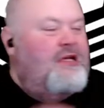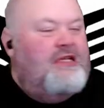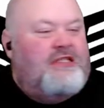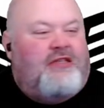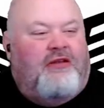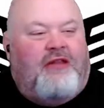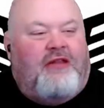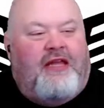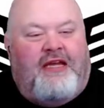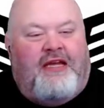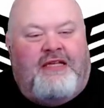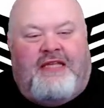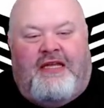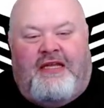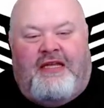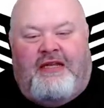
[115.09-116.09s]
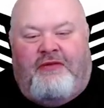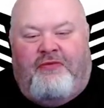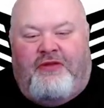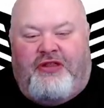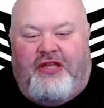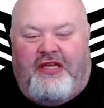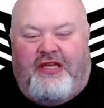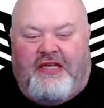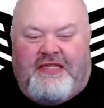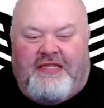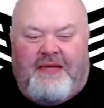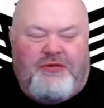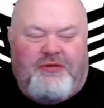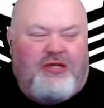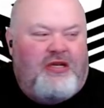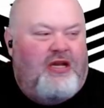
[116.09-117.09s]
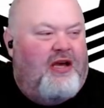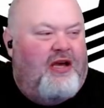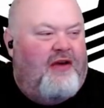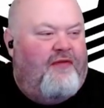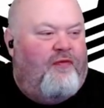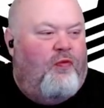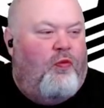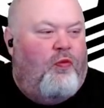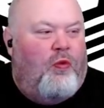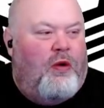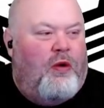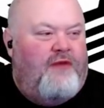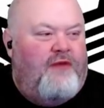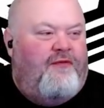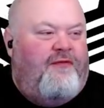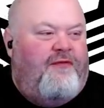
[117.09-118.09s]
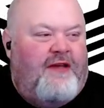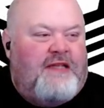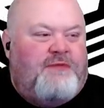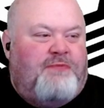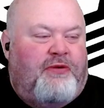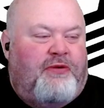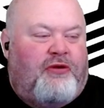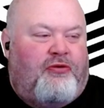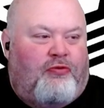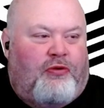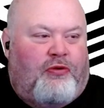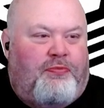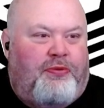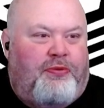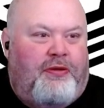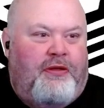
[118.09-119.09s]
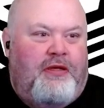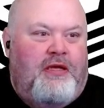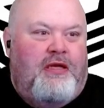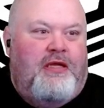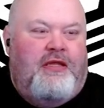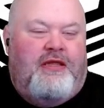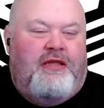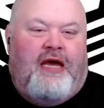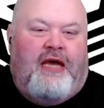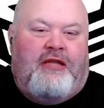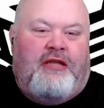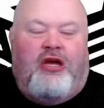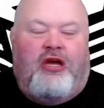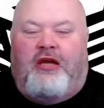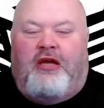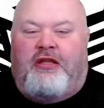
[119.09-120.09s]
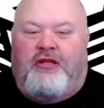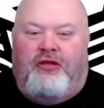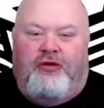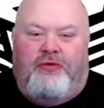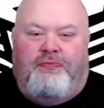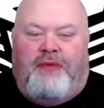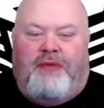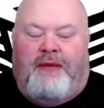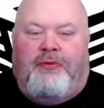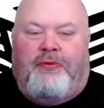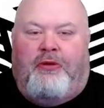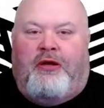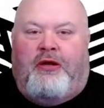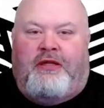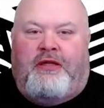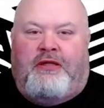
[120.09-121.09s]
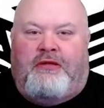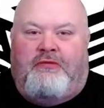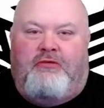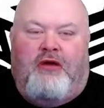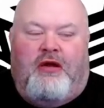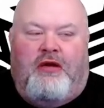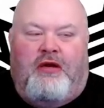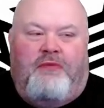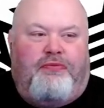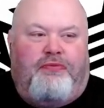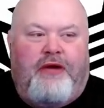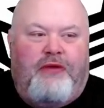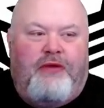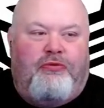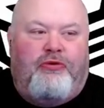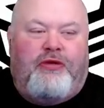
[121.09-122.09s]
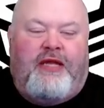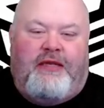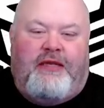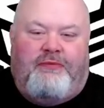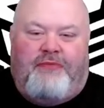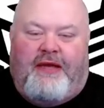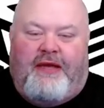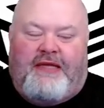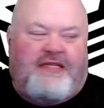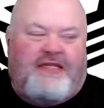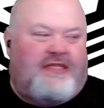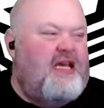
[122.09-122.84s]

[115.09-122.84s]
So, like I said, with the exception of one Facebook group that I talk to people on a on a pretty routine basis,